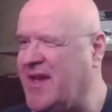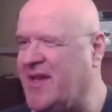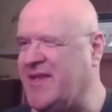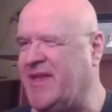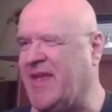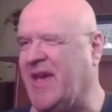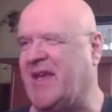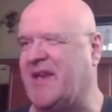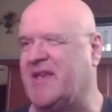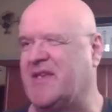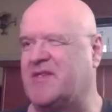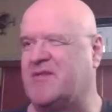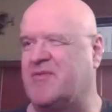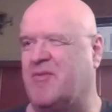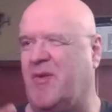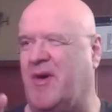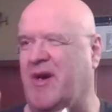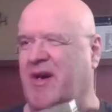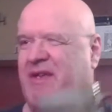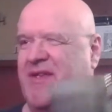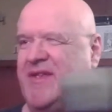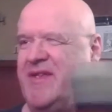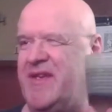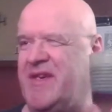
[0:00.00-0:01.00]
and that is
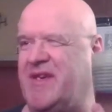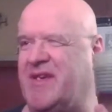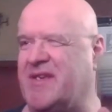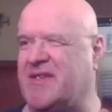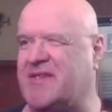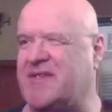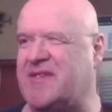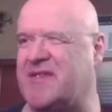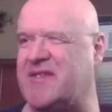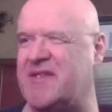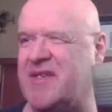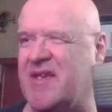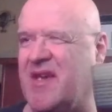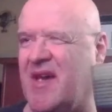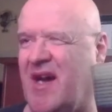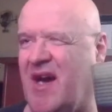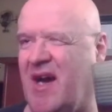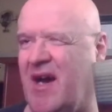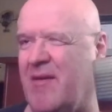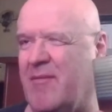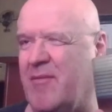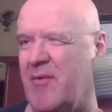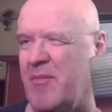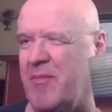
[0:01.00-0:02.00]
why this
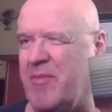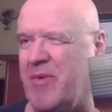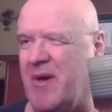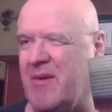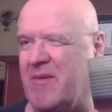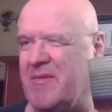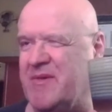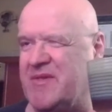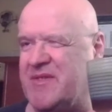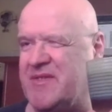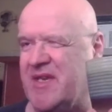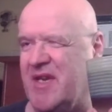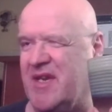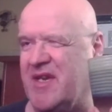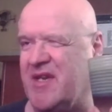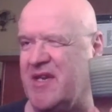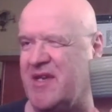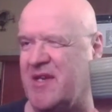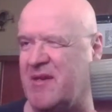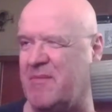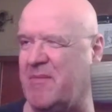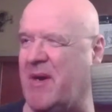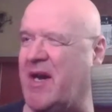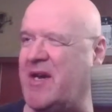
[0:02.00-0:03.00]
I will probably
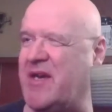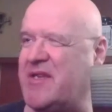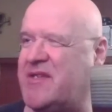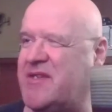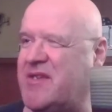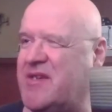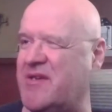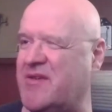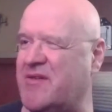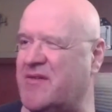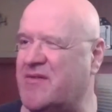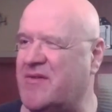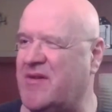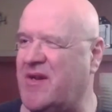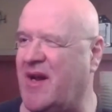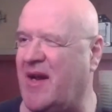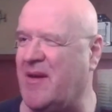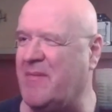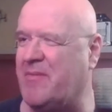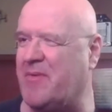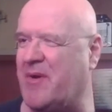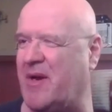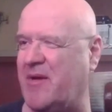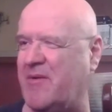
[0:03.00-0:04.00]
say goodbye to.
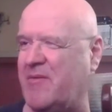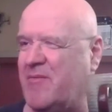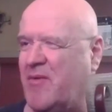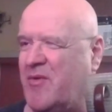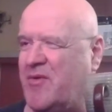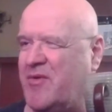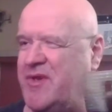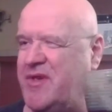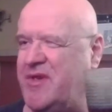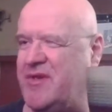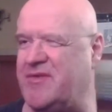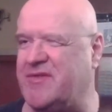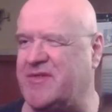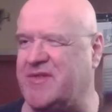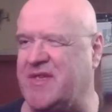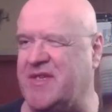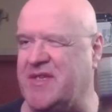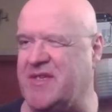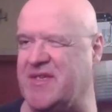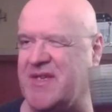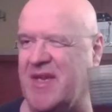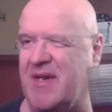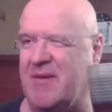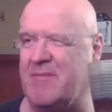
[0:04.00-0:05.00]
I probably won't use
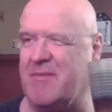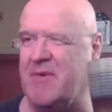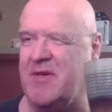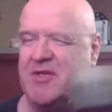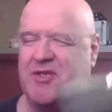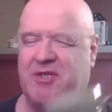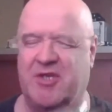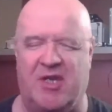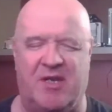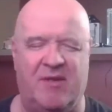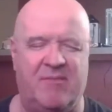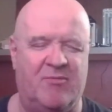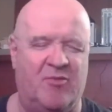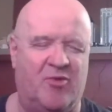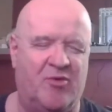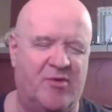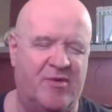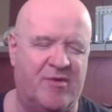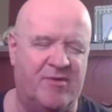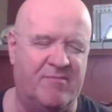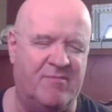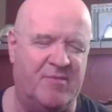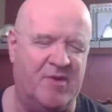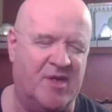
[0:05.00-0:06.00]
these that much
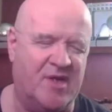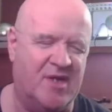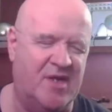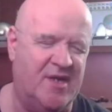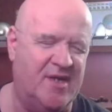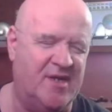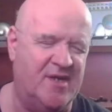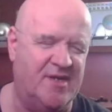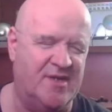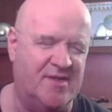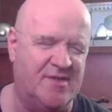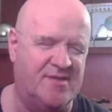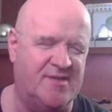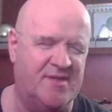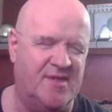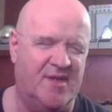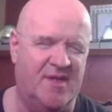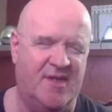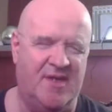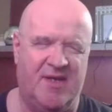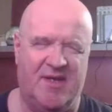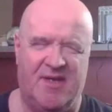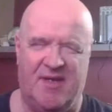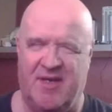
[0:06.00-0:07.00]
anymore, because
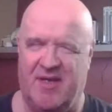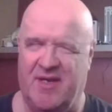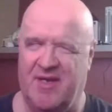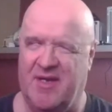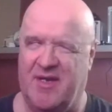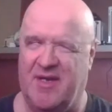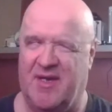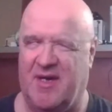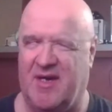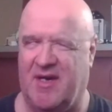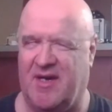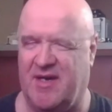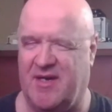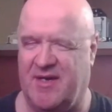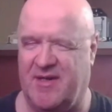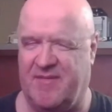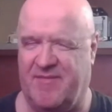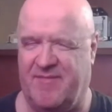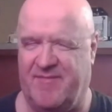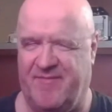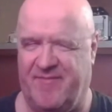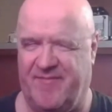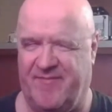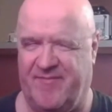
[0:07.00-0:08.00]

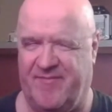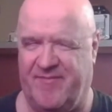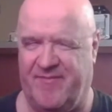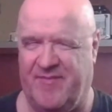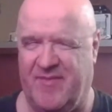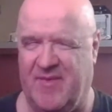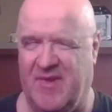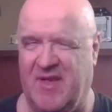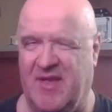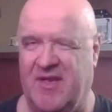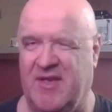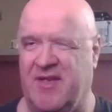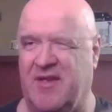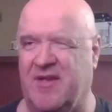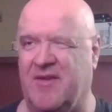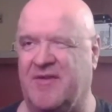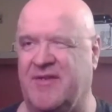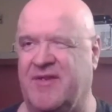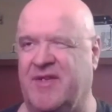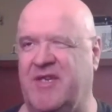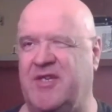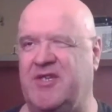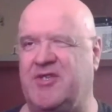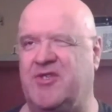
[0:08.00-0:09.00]
you
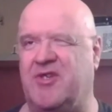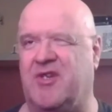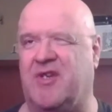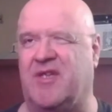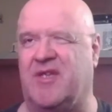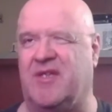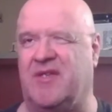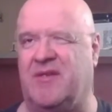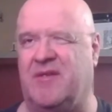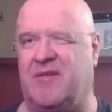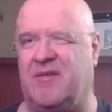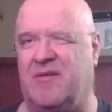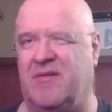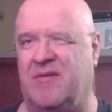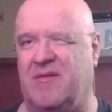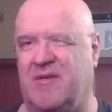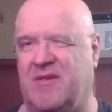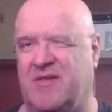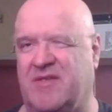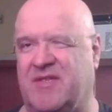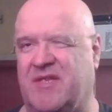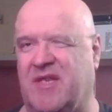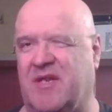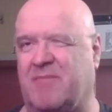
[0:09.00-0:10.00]
know, these you can
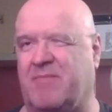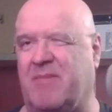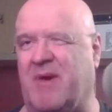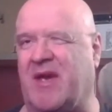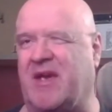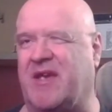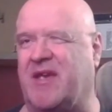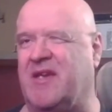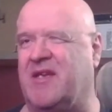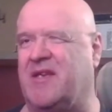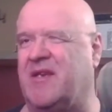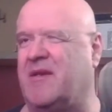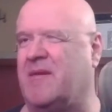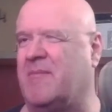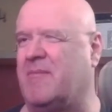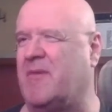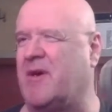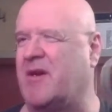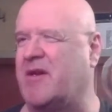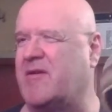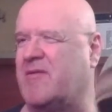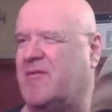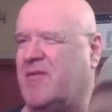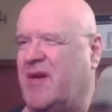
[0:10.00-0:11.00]
stick back in the
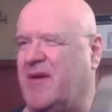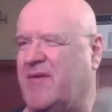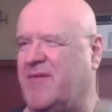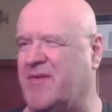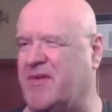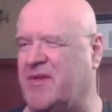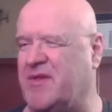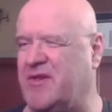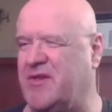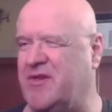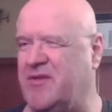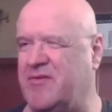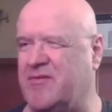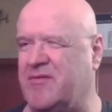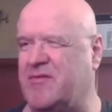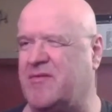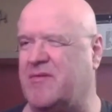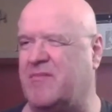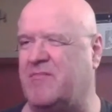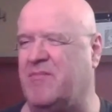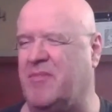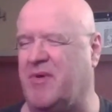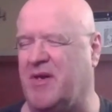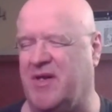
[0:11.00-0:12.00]
microwave and
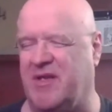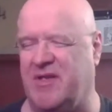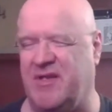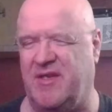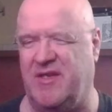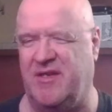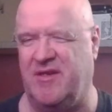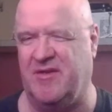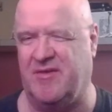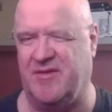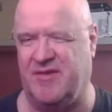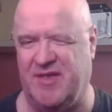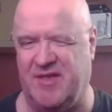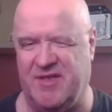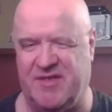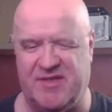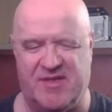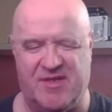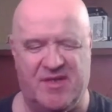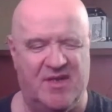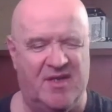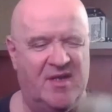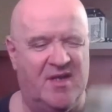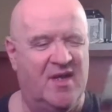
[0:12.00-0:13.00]
nuke. But you know,
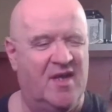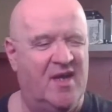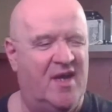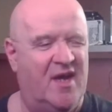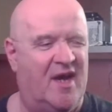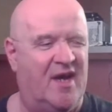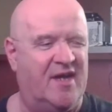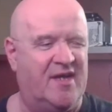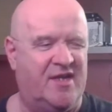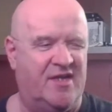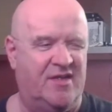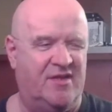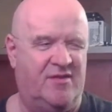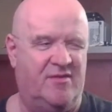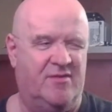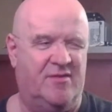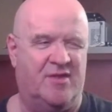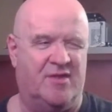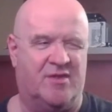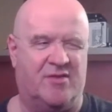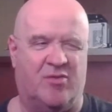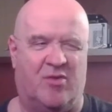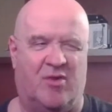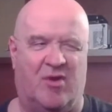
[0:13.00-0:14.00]
this, I can
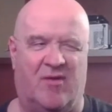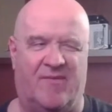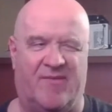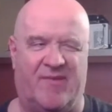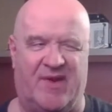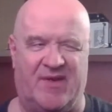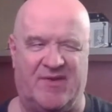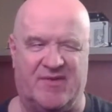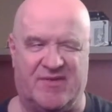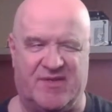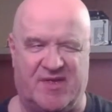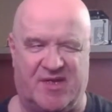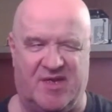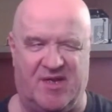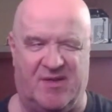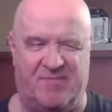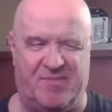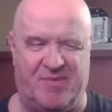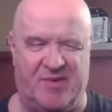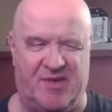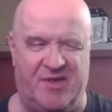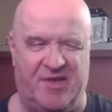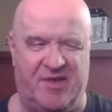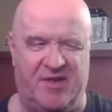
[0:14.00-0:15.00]
do a 12 ounce
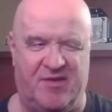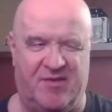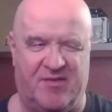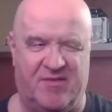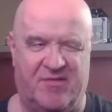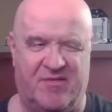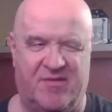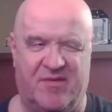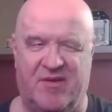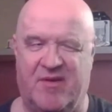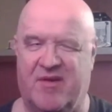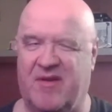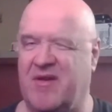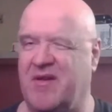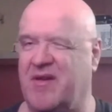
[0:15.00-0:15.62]
cup in here